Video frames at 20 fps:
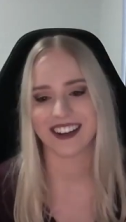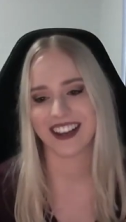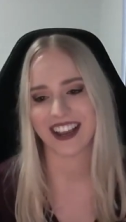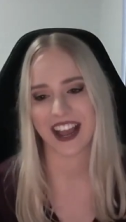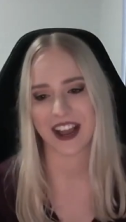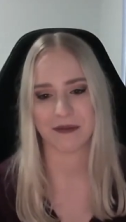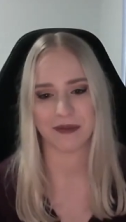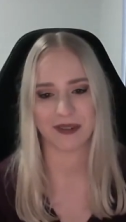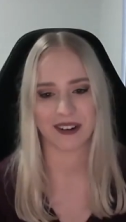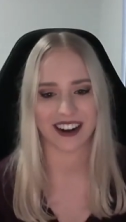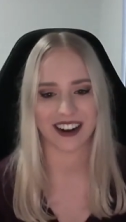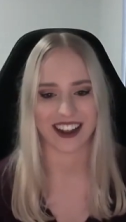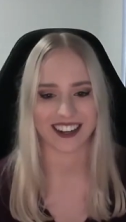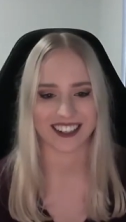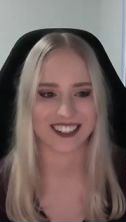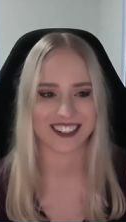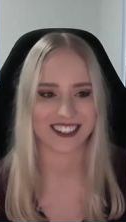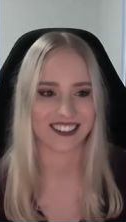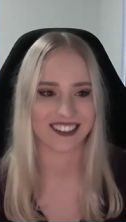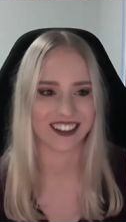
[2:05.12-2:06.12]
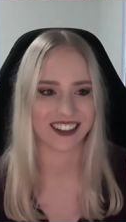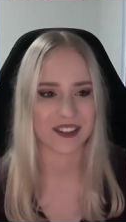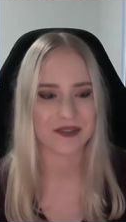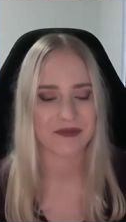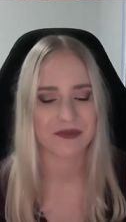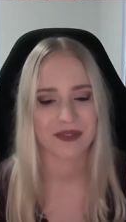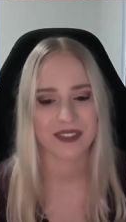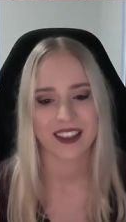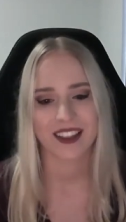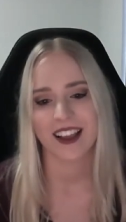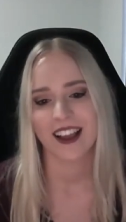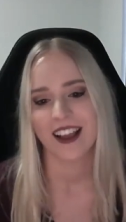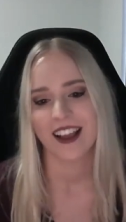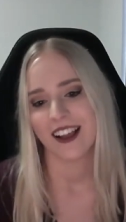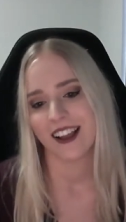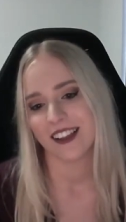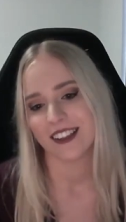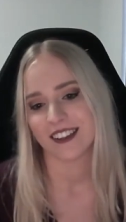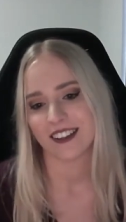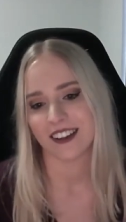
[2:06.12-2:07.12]
Canberra actually.
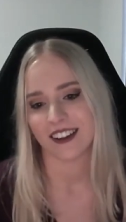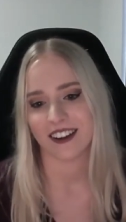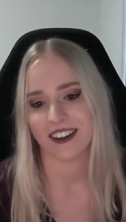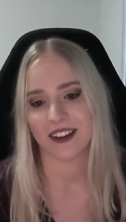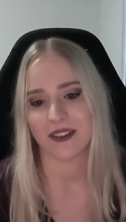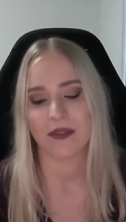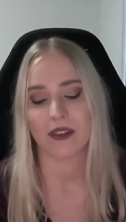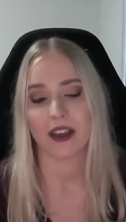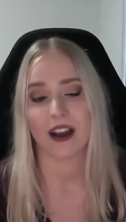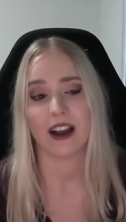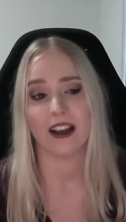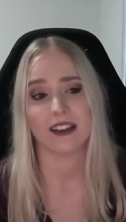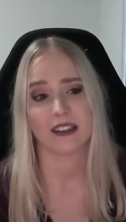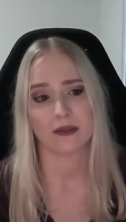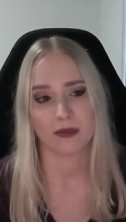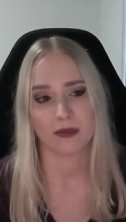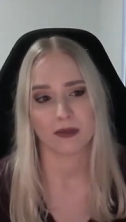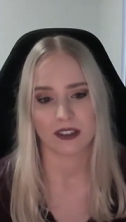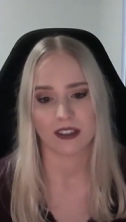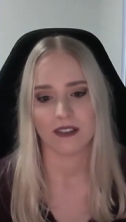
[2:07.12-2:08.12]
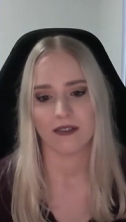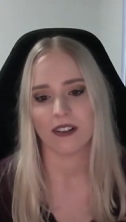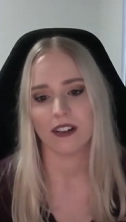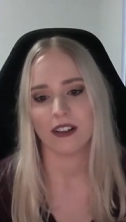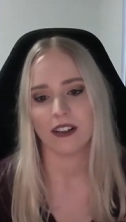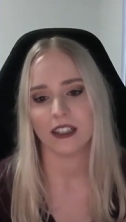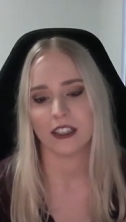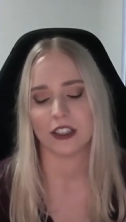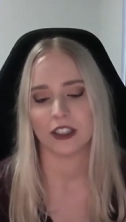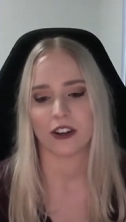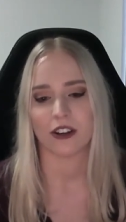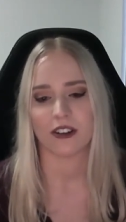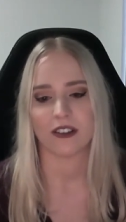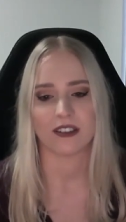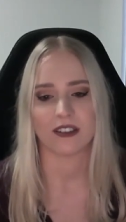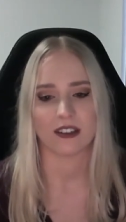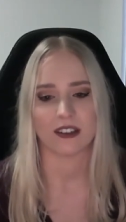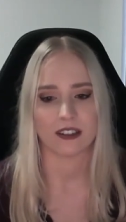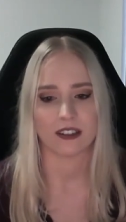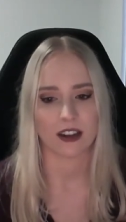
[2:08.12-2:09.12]
So I specifically chose
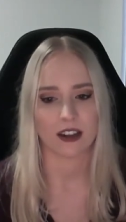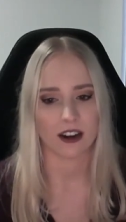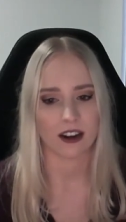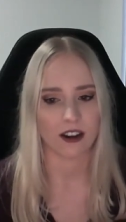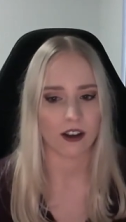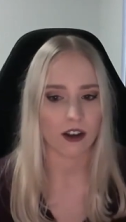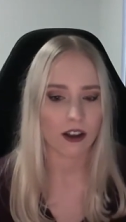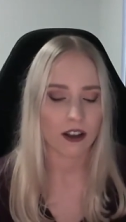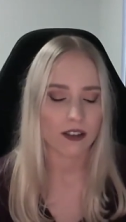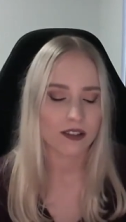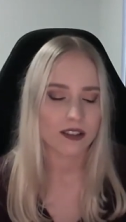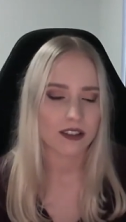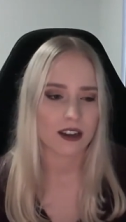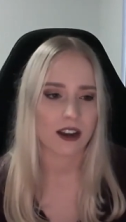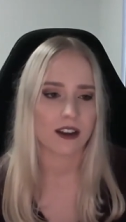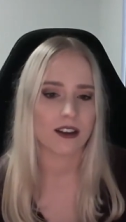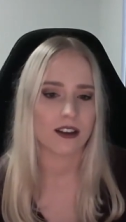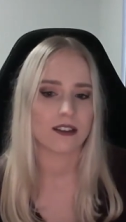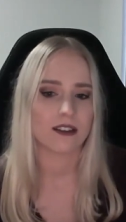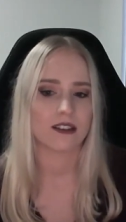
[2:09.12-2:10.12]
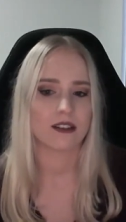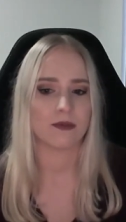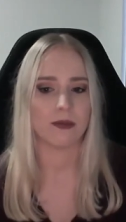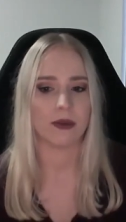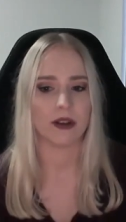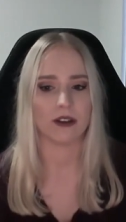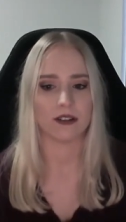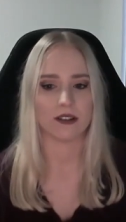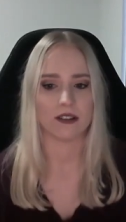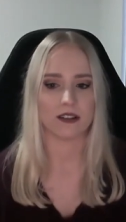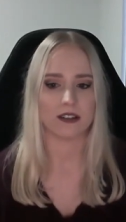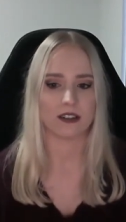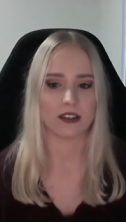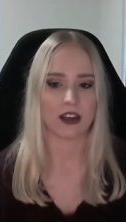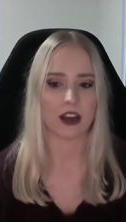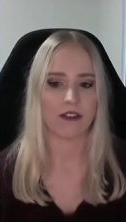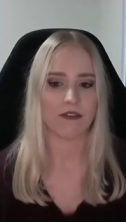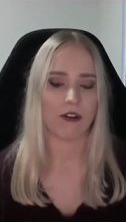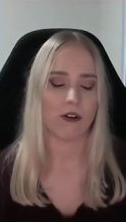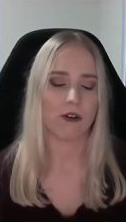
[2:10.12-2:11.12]
to study earth science because
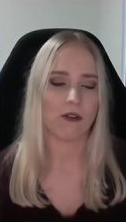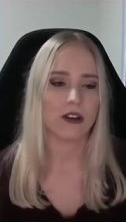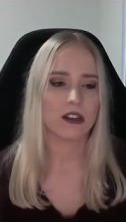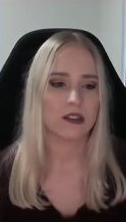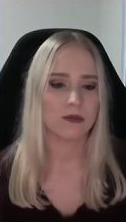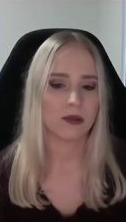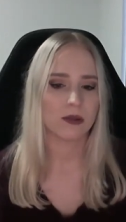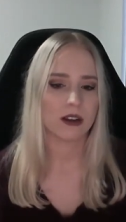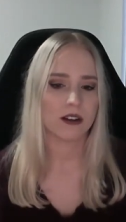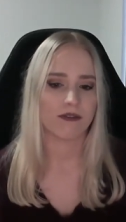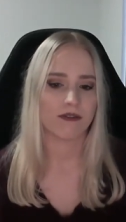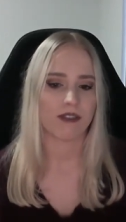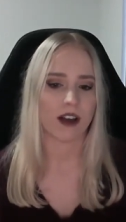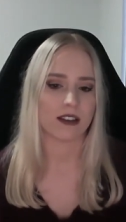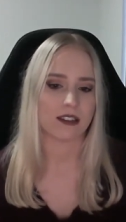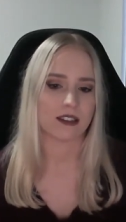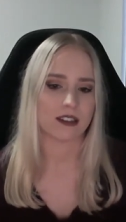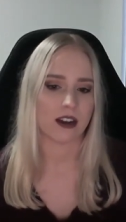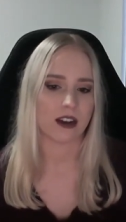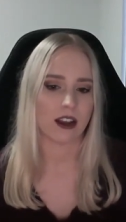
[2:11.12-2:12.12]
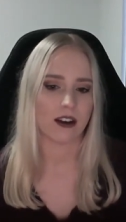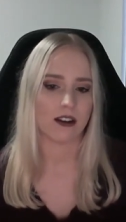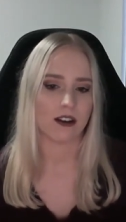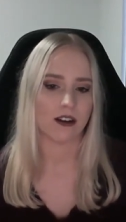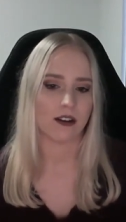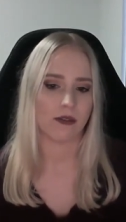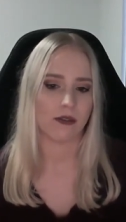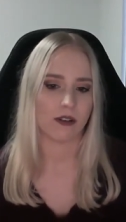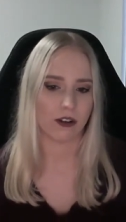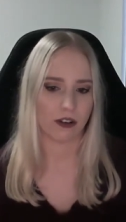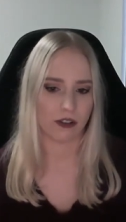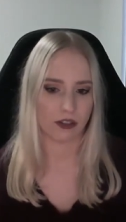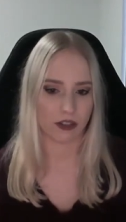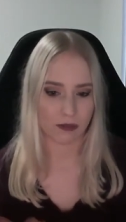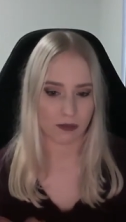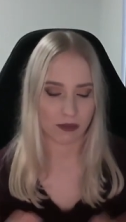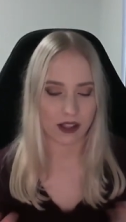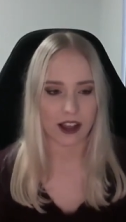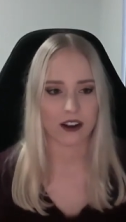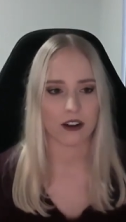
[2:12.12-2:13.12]
I've always been fascinated on the
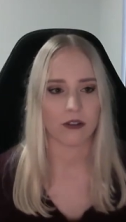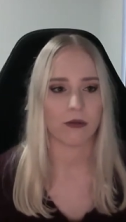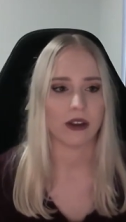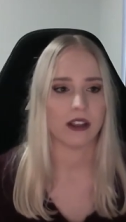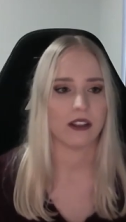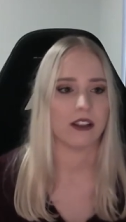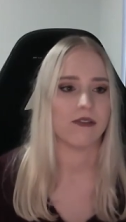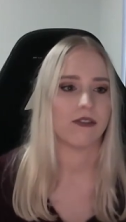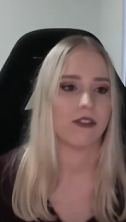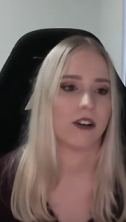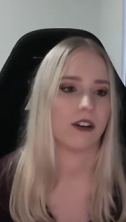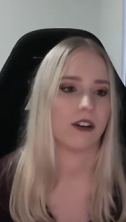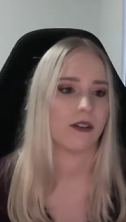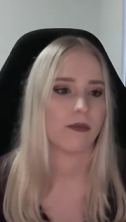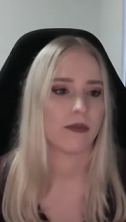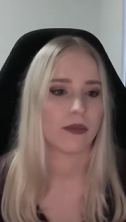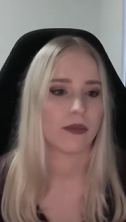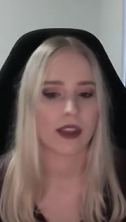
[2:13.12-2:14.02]
planet we live on